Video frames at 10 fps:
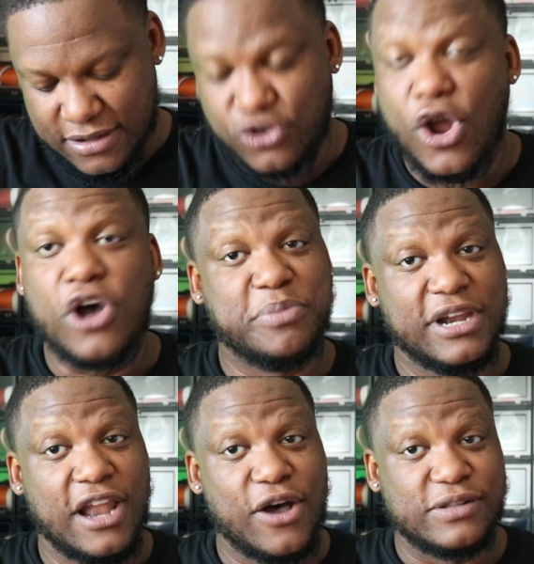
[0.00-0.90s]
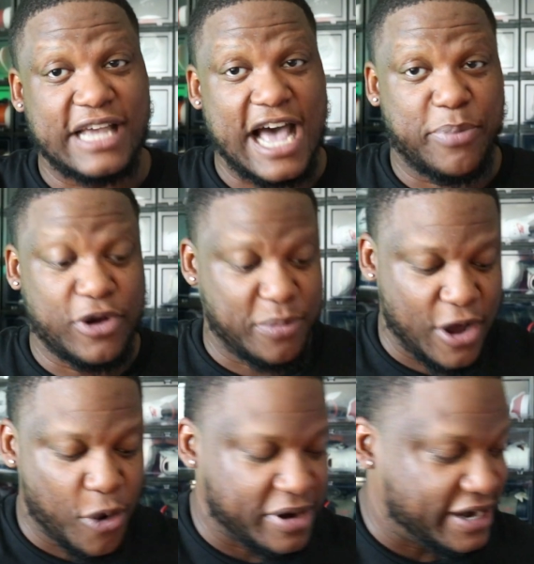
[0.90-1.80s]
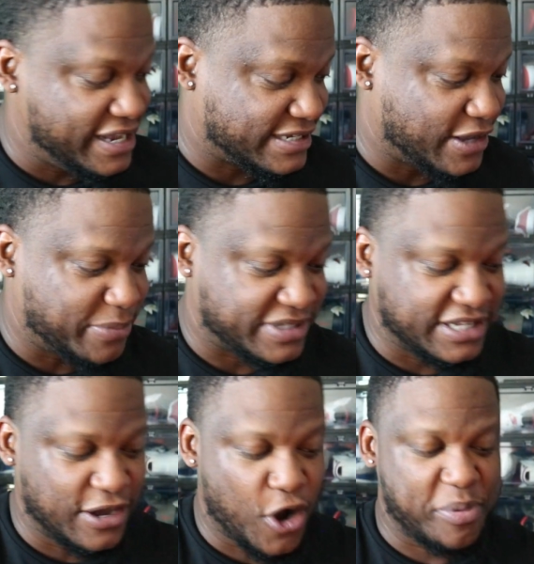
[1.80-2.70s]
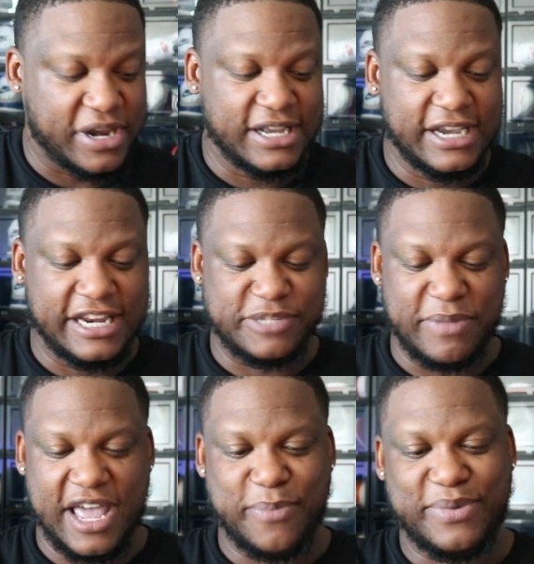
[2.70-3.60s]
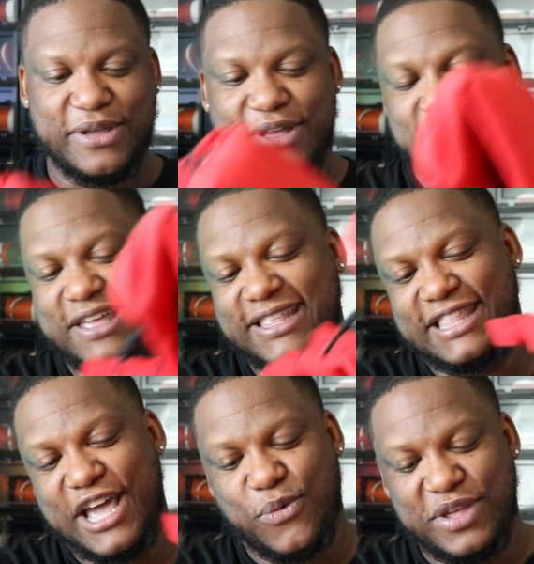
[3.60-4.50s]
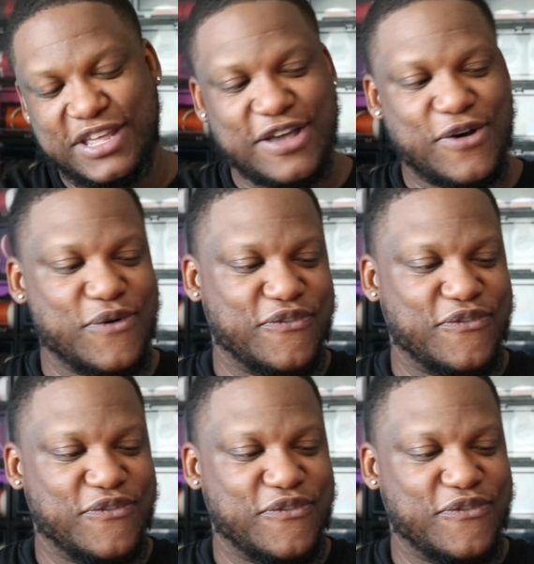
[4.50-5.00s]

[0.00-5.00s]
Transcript: You know it's been a long time for been opening this because I'm still opening hoodies, man. But there we go.